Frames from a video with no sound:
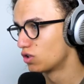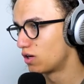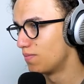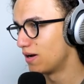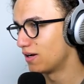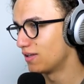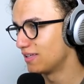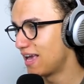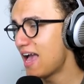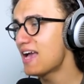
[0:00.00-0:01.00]
Come on.
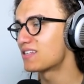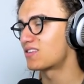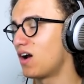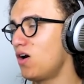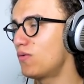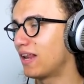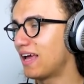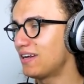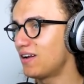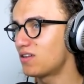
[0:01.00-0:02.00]
Yes! Oh, we
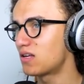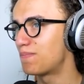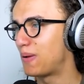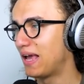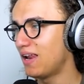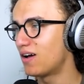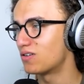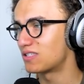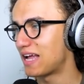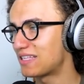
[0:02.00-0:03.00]
landed on some
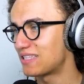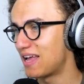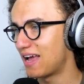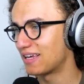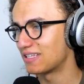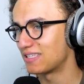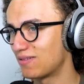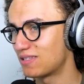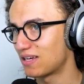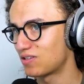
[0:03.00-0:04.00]
pillows. That's nice. That
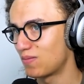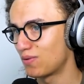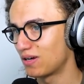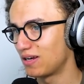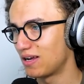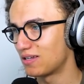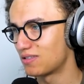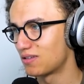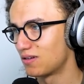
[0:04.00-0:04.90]
was actually pretty nice.